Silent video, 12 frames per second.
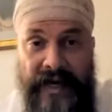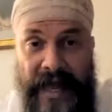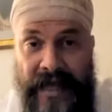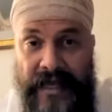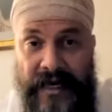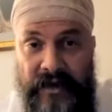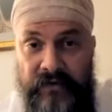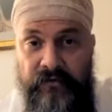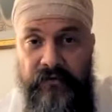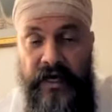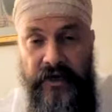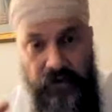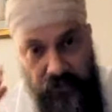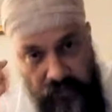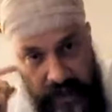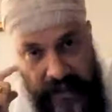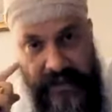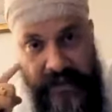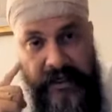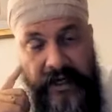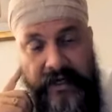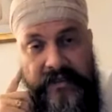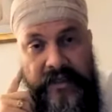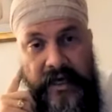negative, and you
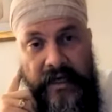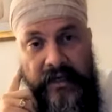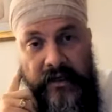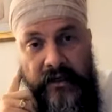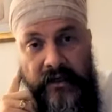recognize that,